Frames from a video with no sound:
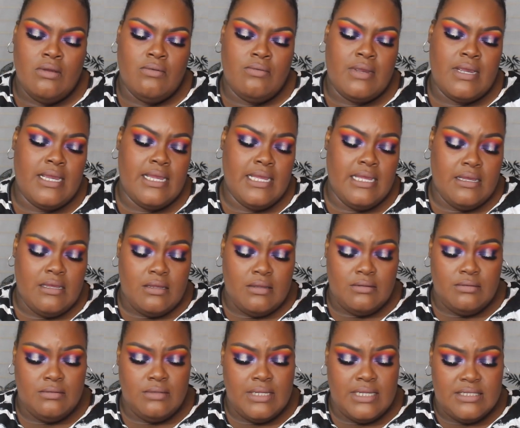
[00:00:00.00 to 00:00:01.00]
Red
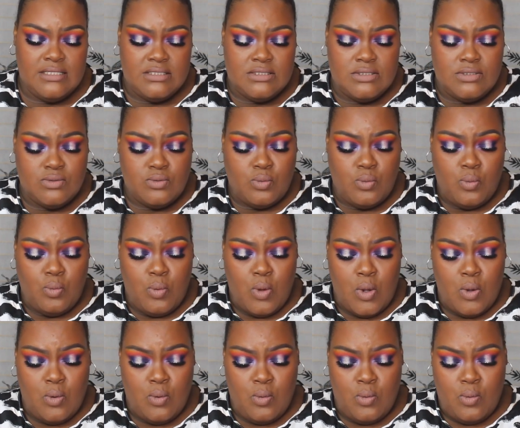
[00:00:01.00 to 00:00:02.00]
Ego is,
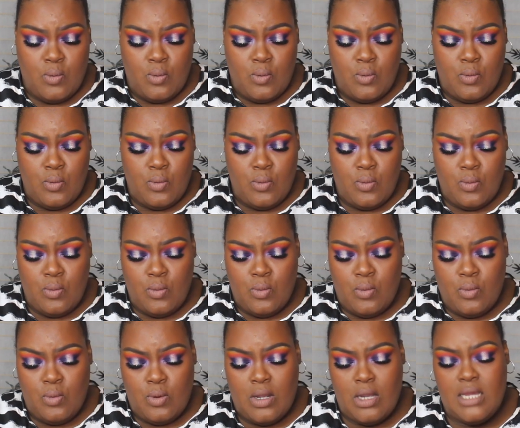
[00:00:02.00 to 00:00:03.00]
whoa,
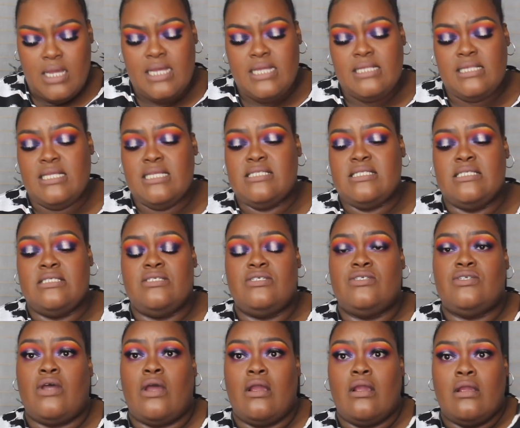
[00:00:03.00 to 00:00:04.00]
this is
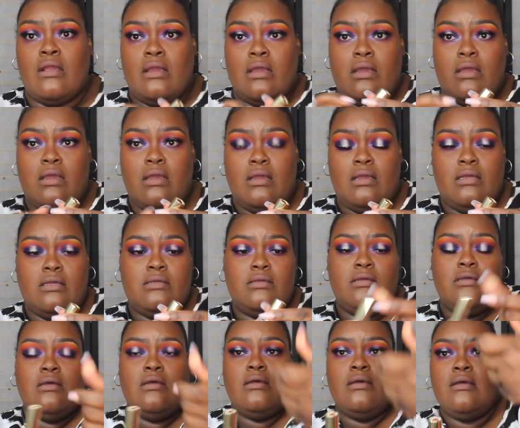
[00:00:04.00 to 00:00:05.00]
dark.
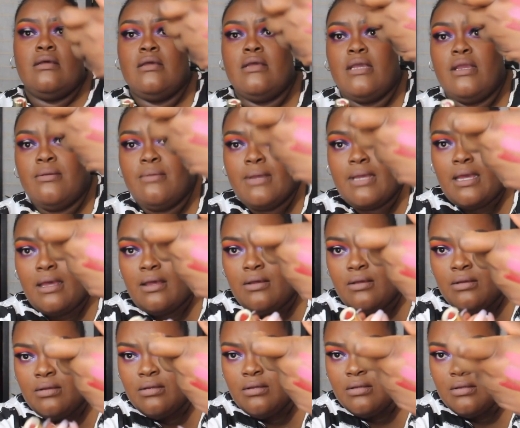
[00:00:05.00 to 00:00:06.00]
Here we go.